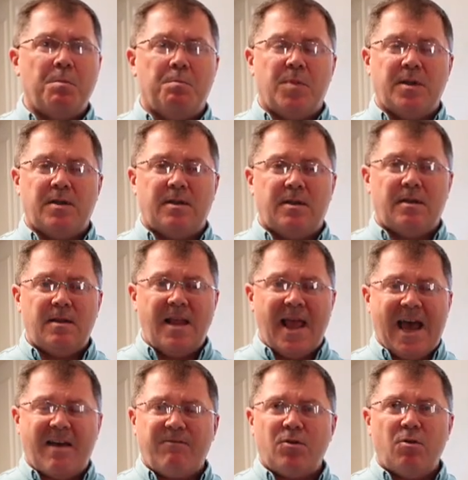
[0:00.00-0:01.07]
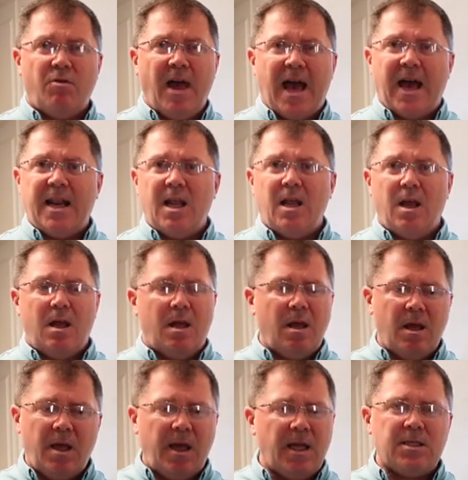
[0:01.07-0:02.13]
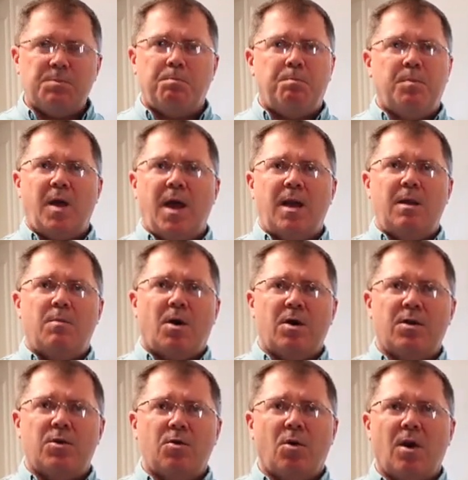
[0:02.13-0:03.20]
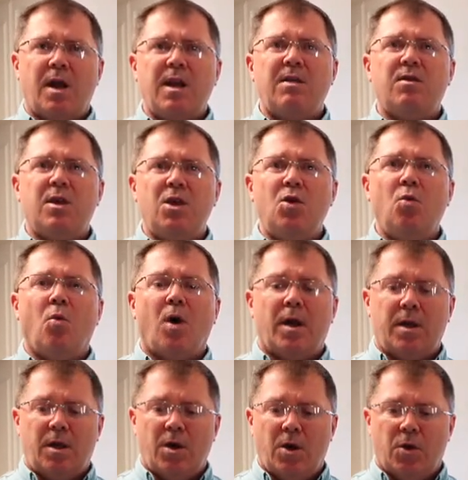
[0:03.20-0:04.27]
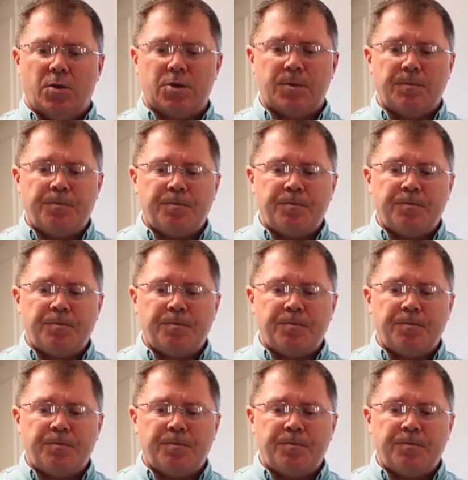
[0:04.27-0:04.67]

but after that, it's Katie bar the door, anything you want goes.